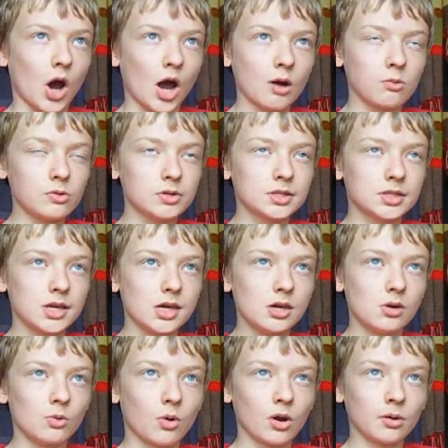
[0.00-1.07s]
I will see
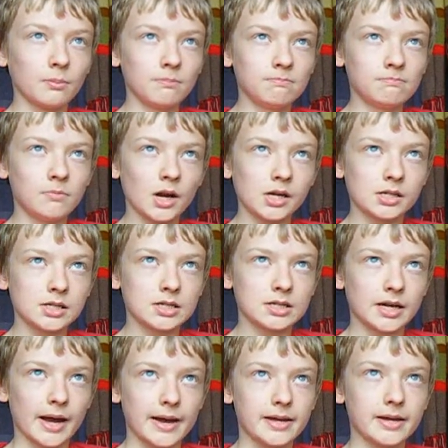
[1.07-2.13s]
you on
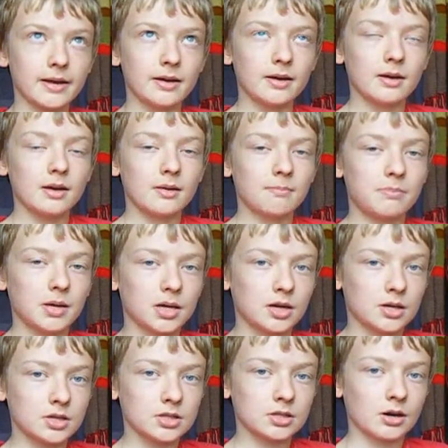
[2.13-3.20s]
Monday
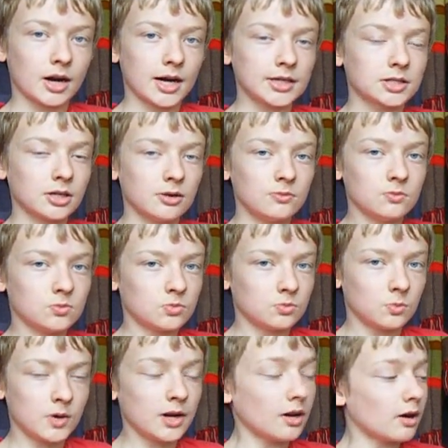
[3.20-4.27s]
because I don't
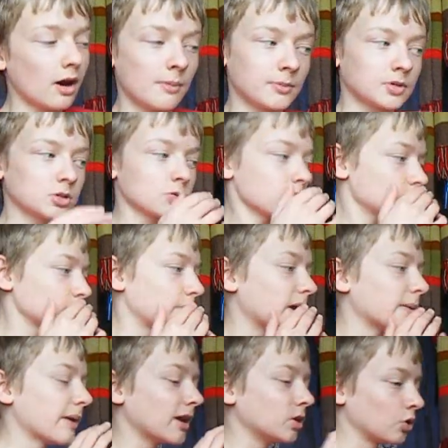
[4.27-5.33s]
we I'm going to talk to
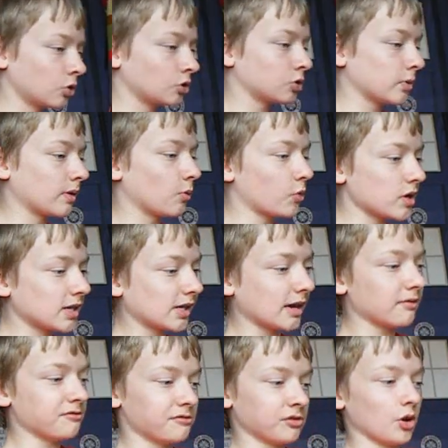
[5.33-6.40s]
Ben about not doing
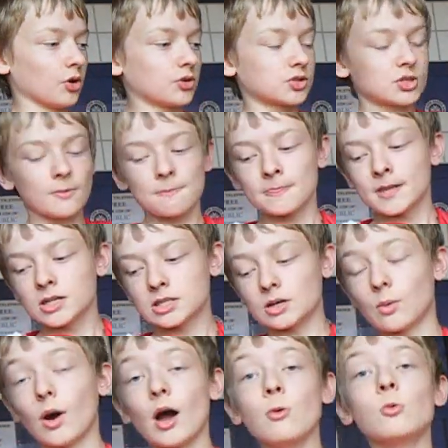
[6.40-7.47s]
weekend vlogs
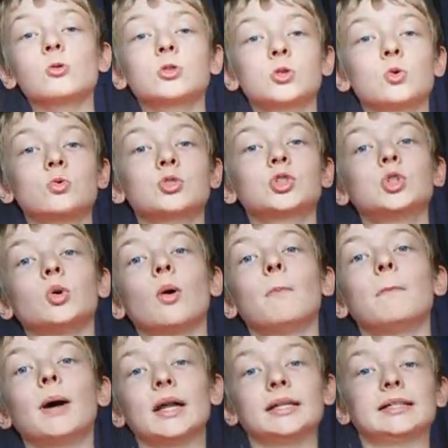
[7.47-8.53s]
so I will talk to you
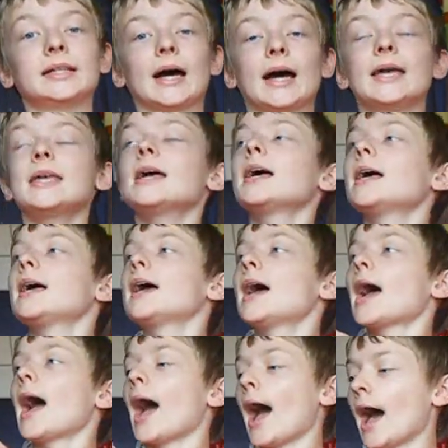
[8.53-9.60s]
on Monday
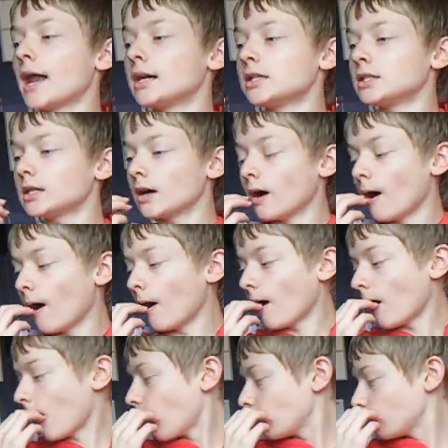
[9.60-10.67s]
and
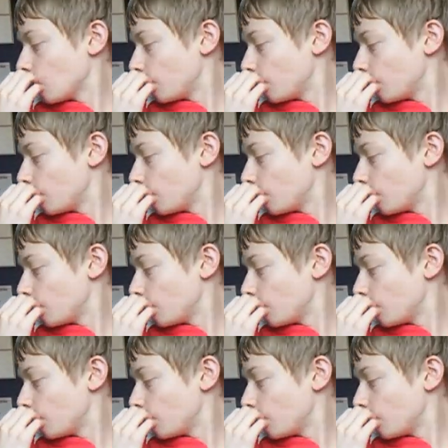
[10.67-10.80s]
uh, I